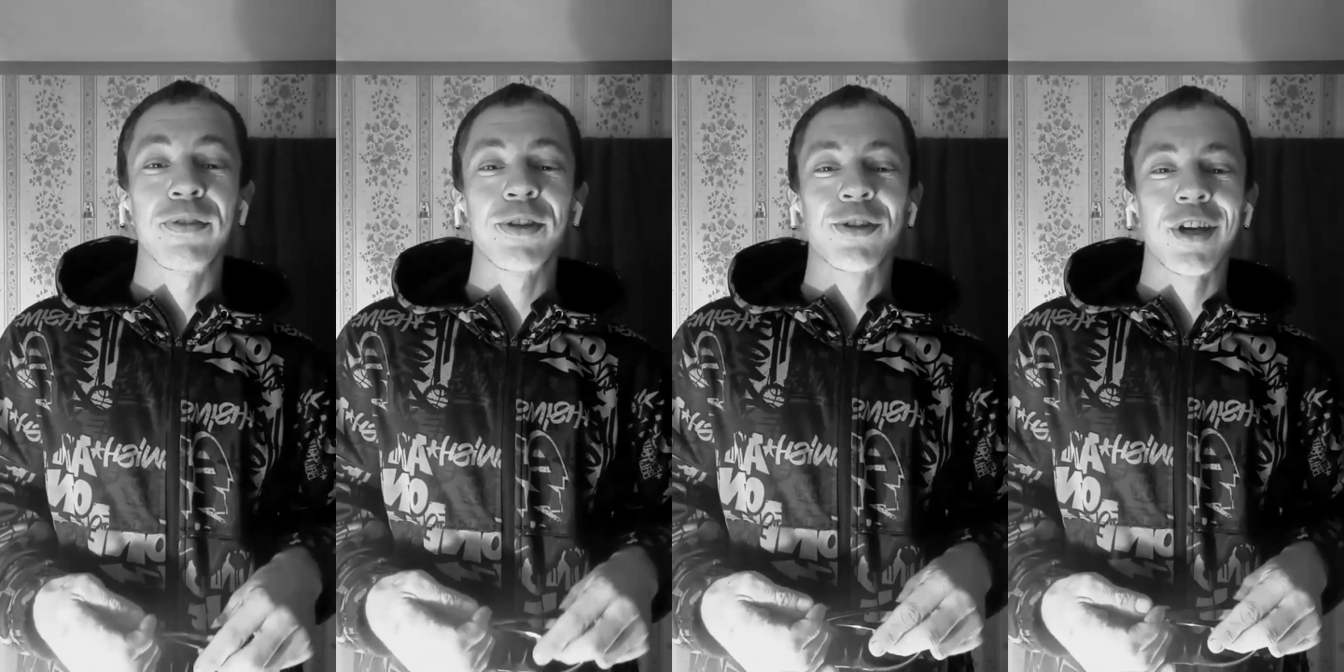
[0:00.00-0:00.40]

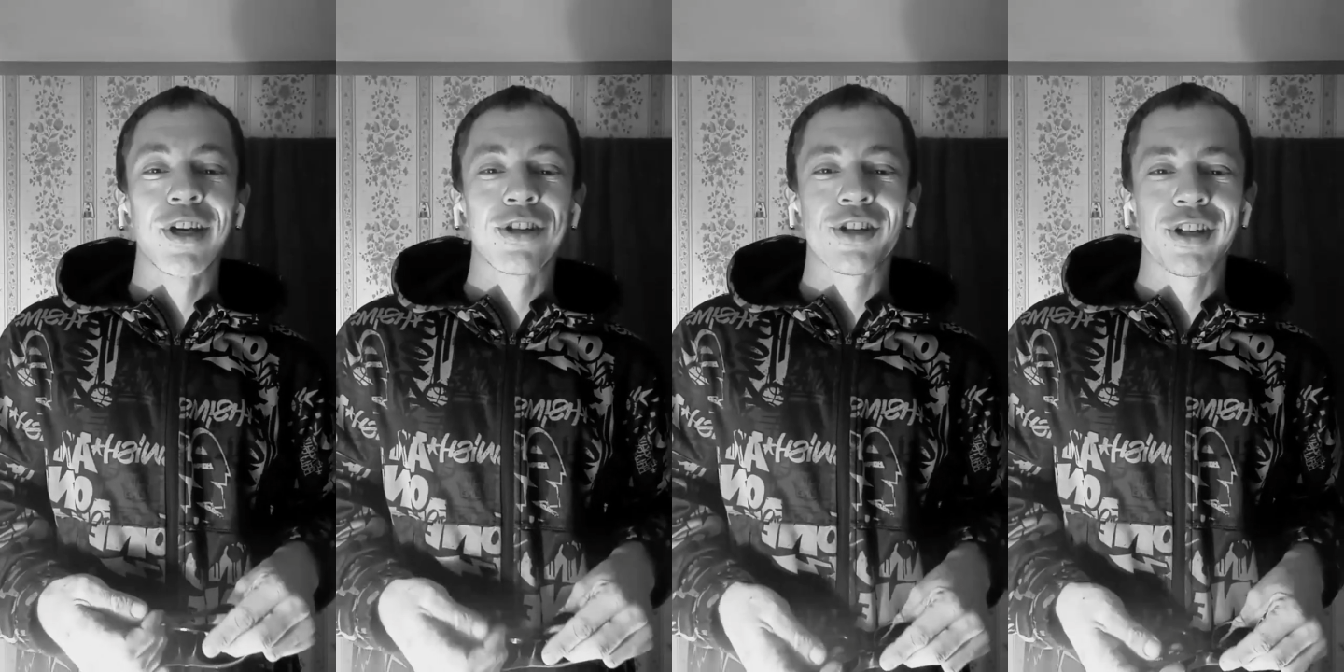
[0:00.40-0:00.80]

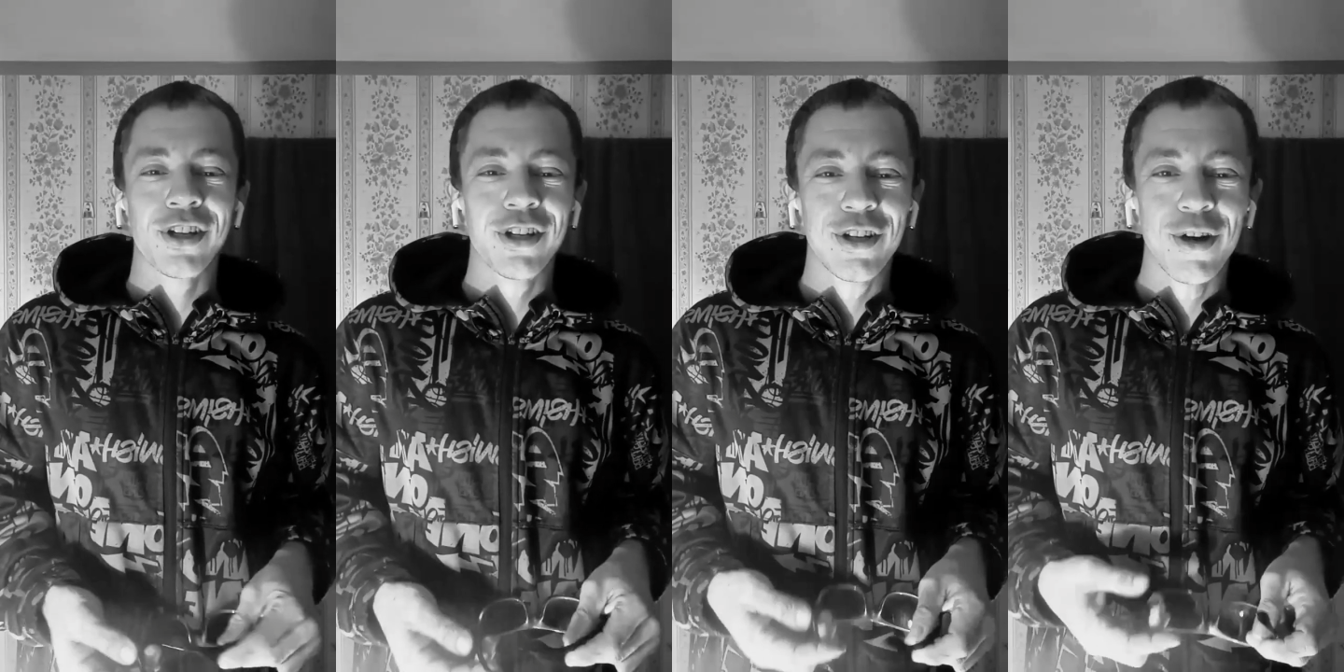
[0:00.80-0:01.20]

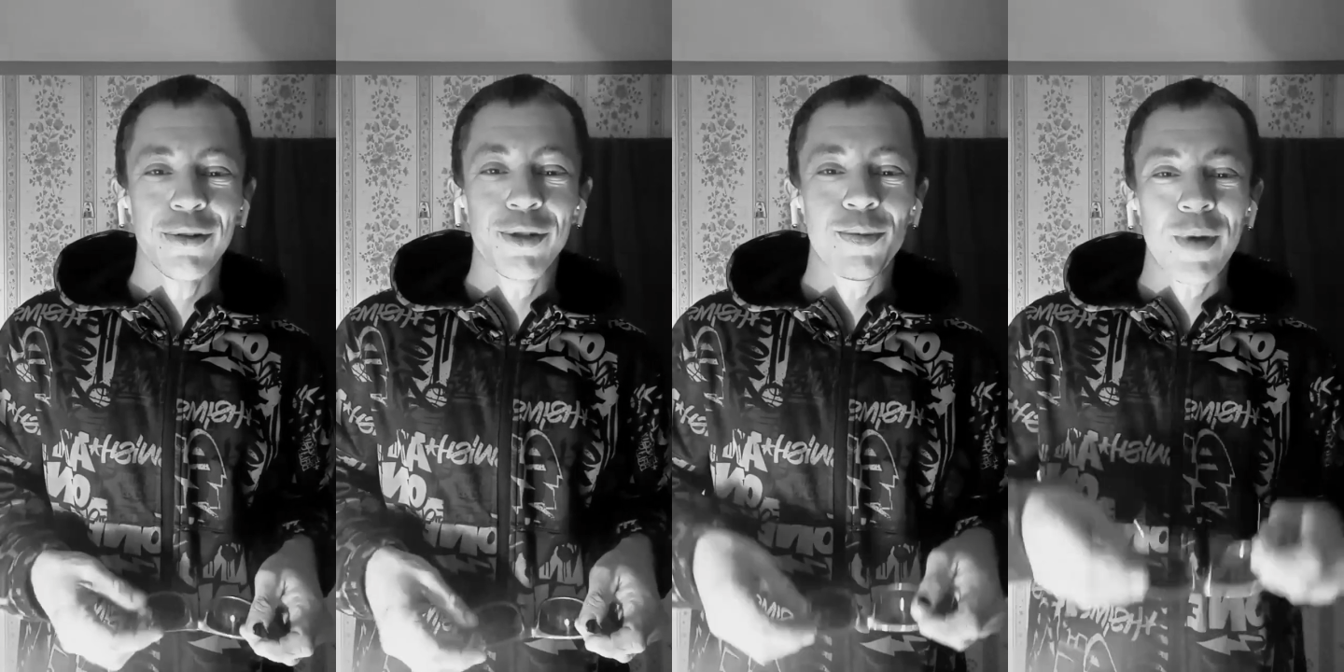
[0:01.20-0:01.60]
civilization
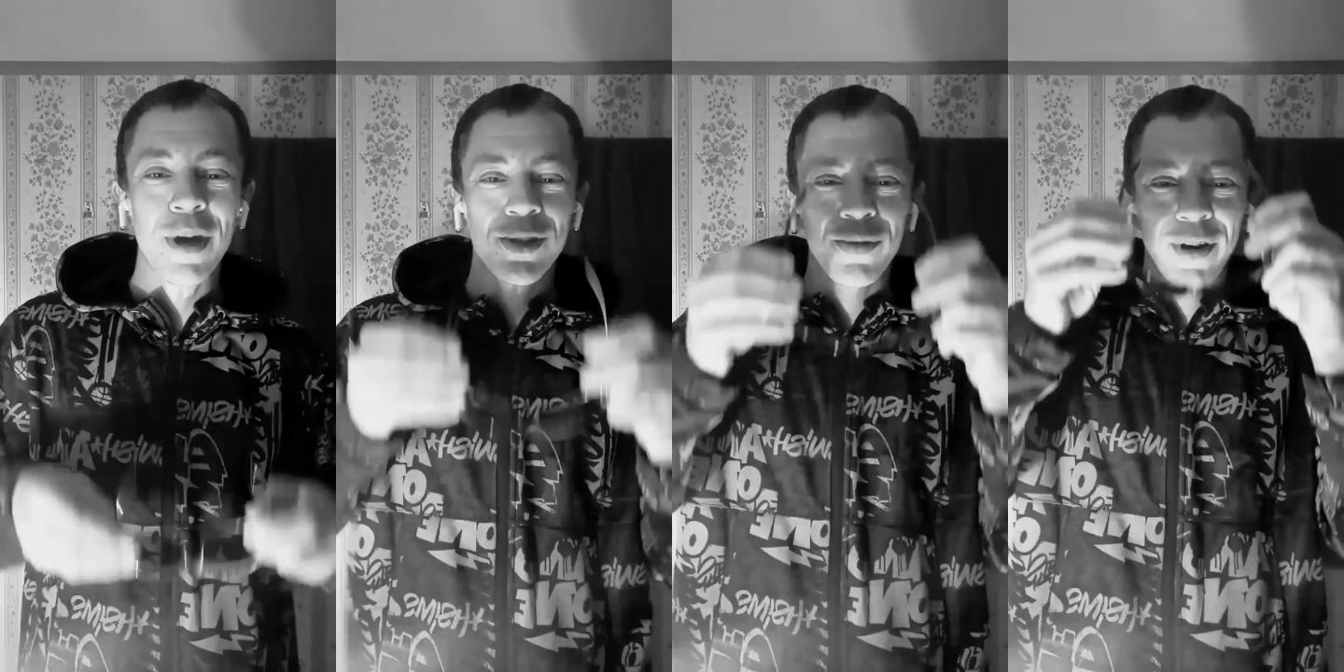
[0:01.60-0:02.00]
go
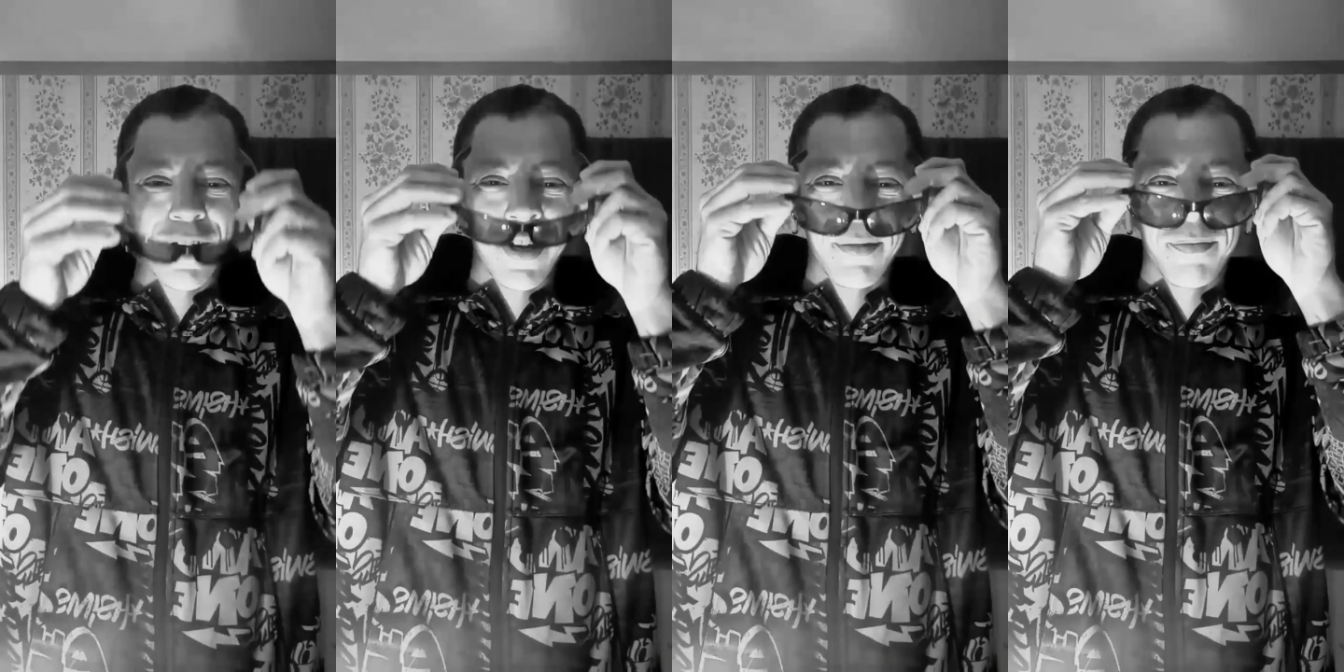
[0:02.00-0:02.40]

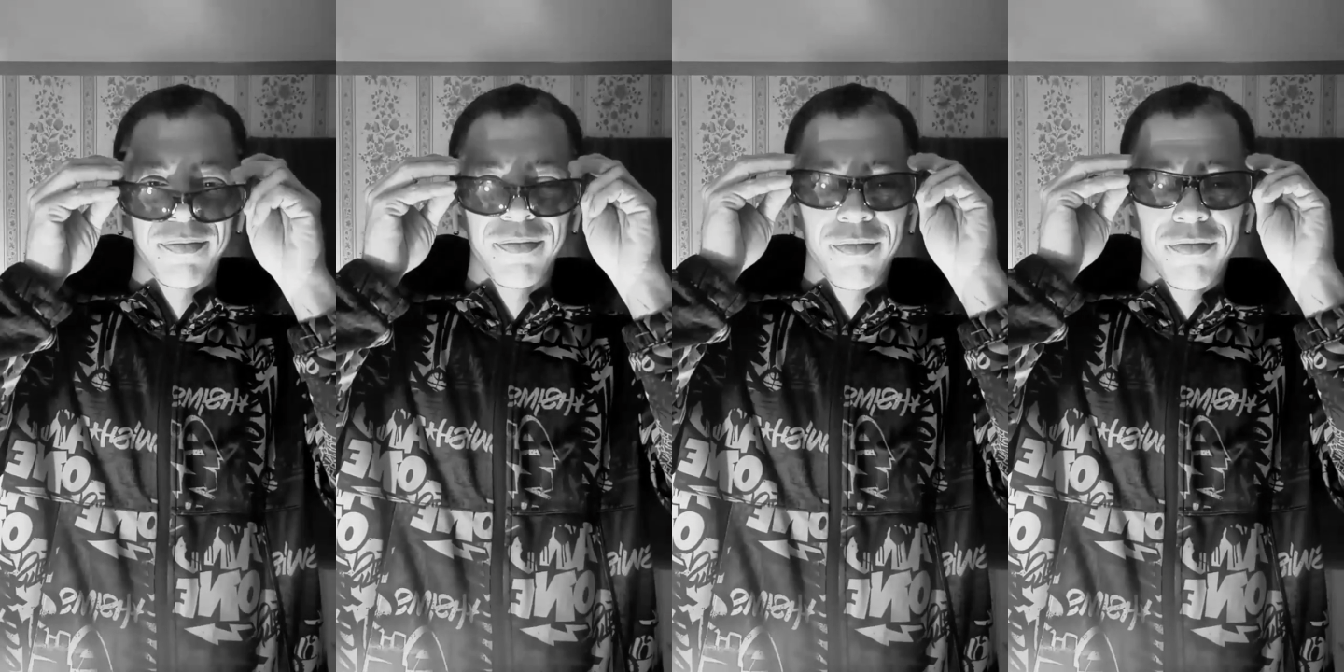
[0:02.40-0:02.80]

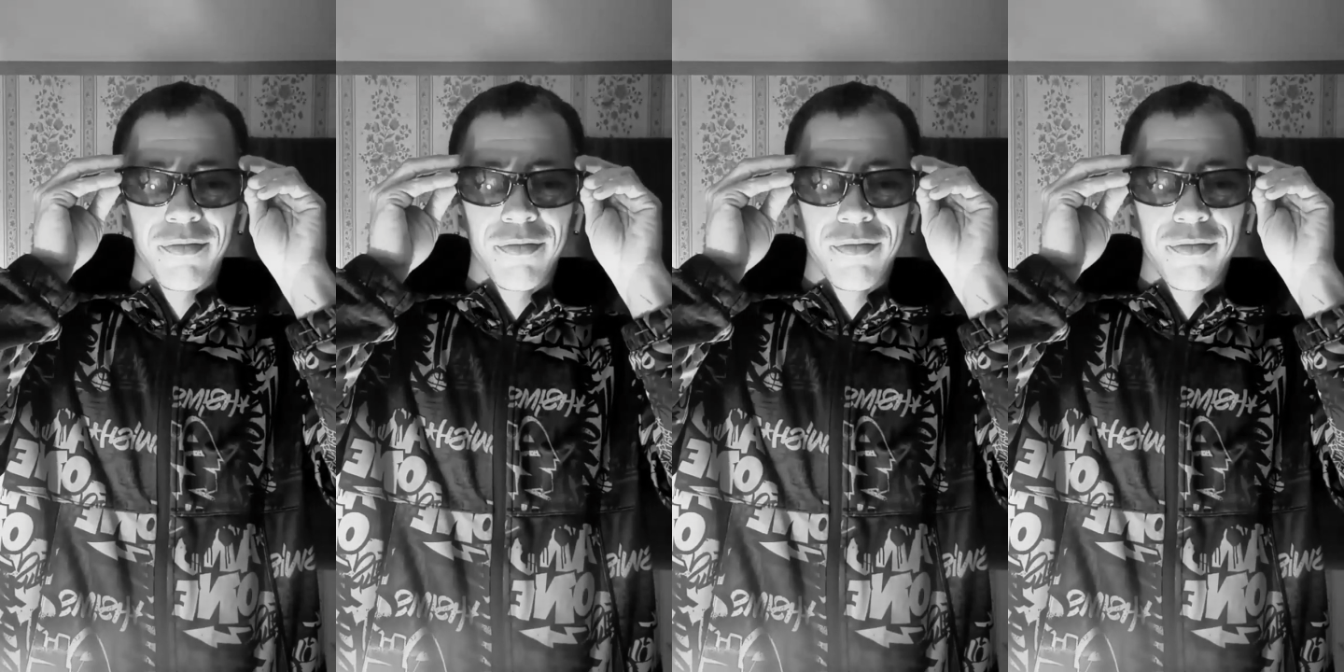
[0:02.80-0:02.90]
spacefaring?